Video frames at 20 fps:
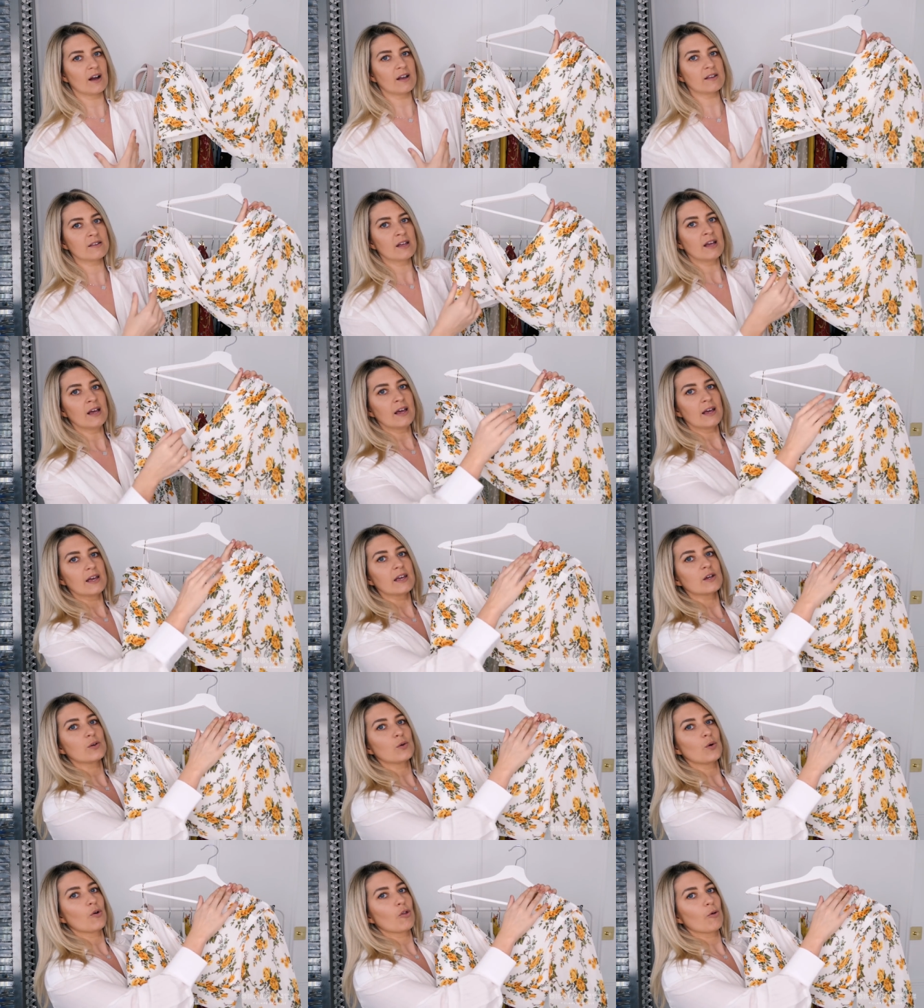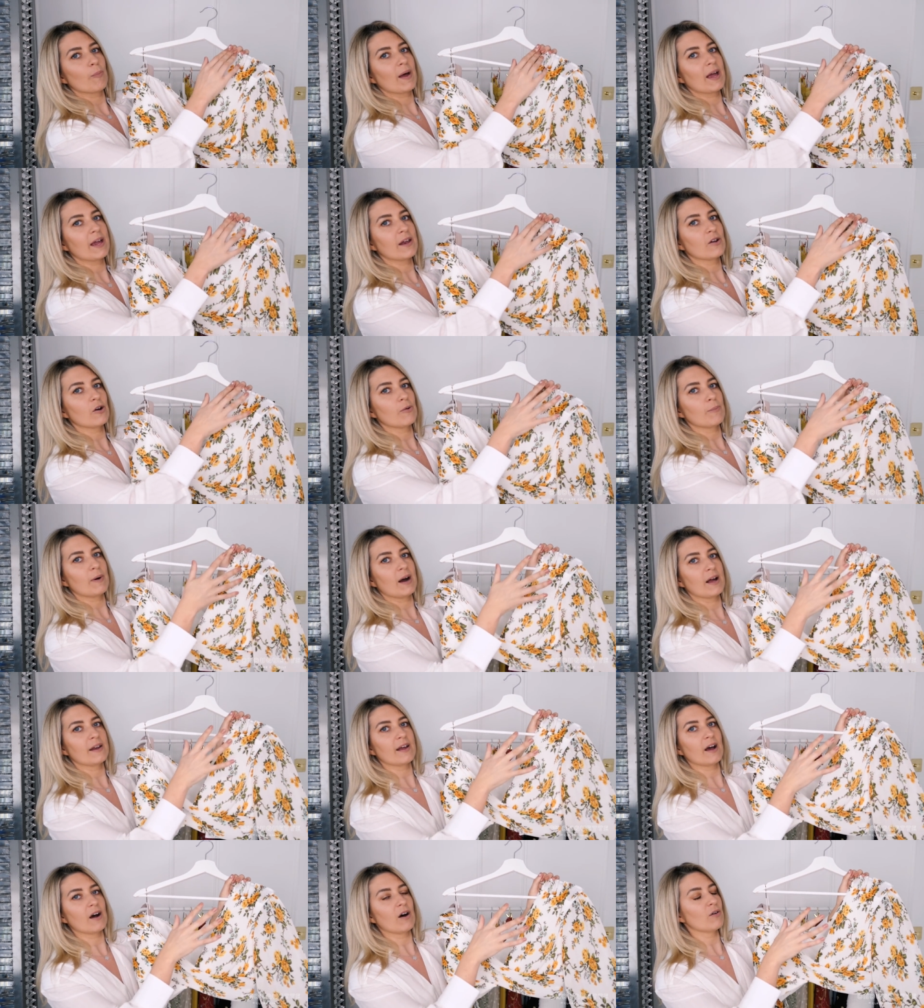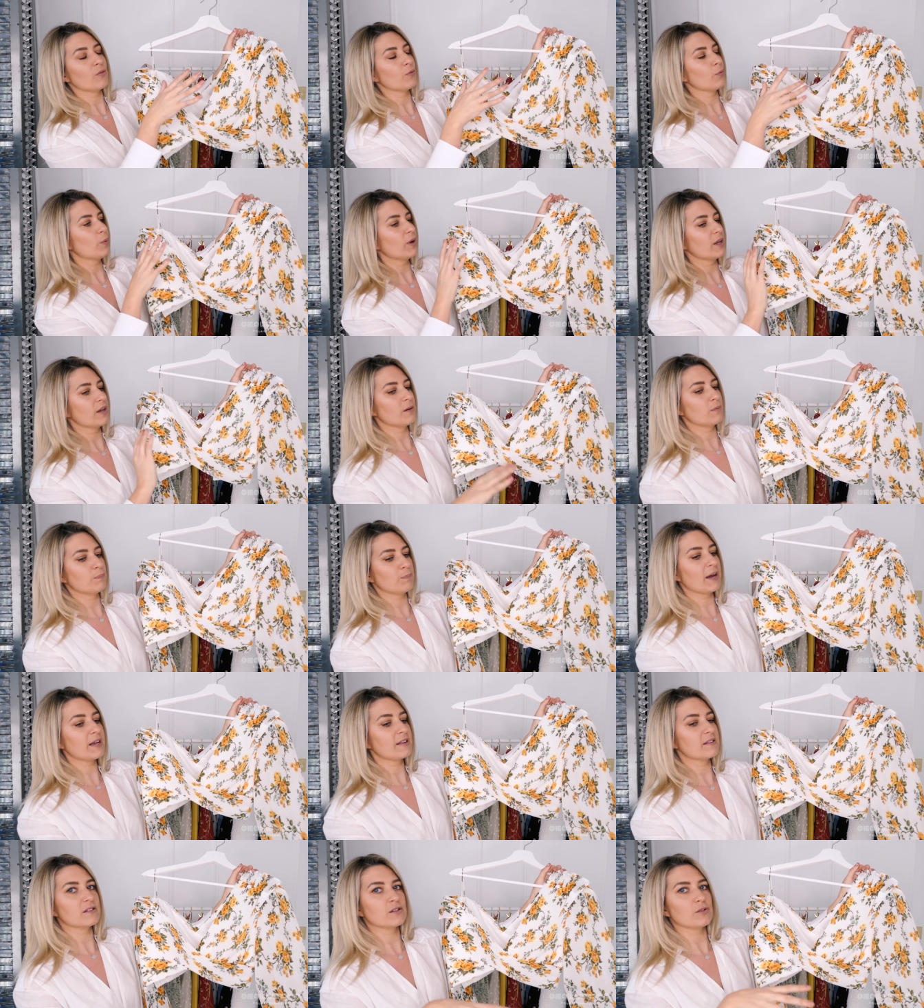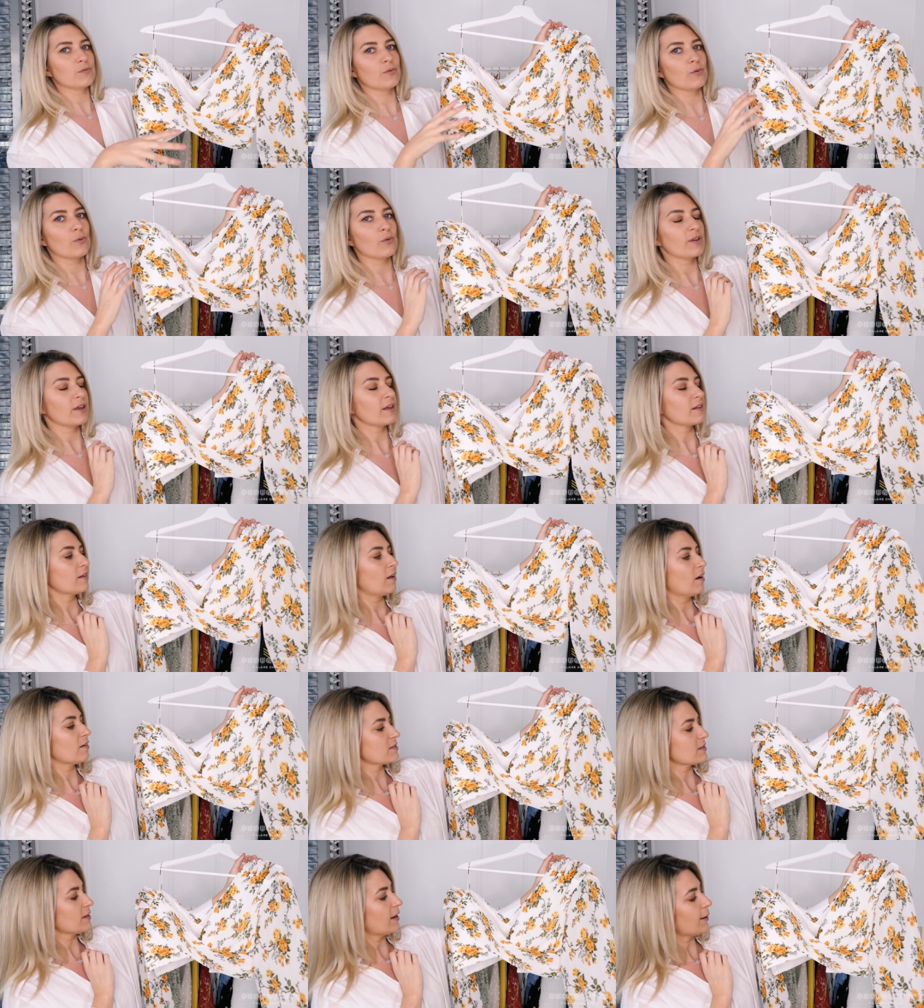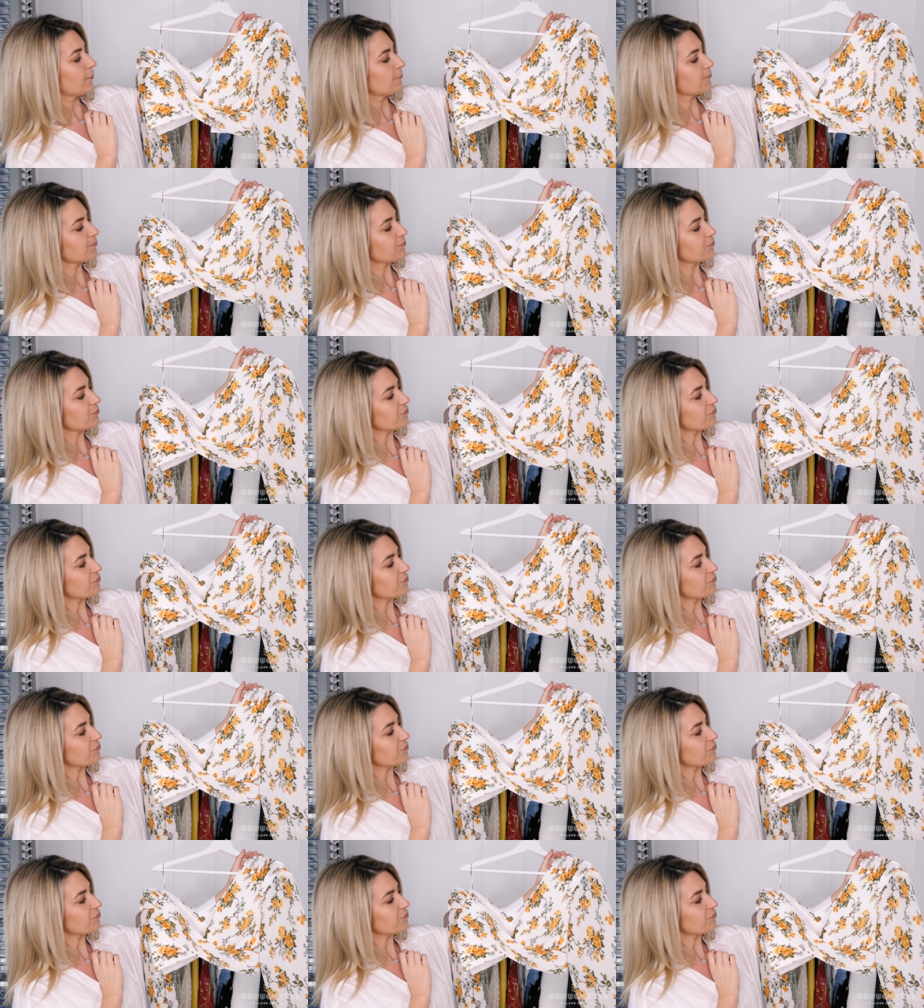nice. Ignore the paint on my nails. We painted the floor last night.